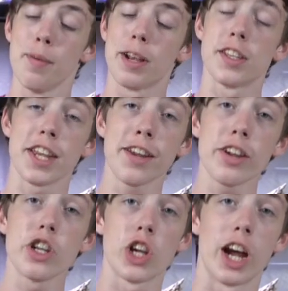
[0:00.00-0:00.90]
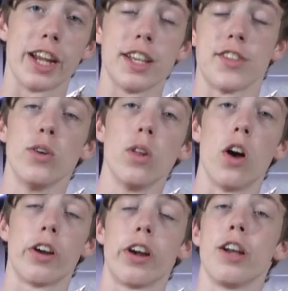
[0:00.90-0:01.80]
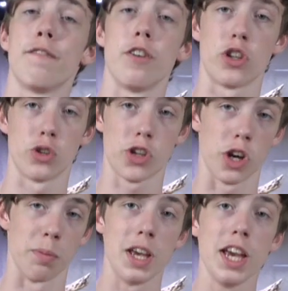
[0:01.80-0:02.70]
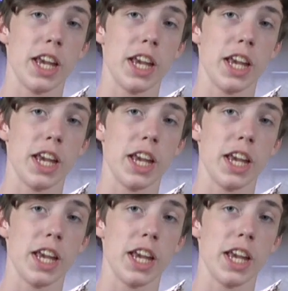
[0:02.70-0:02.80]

because Irian Jaya is no longer an official term.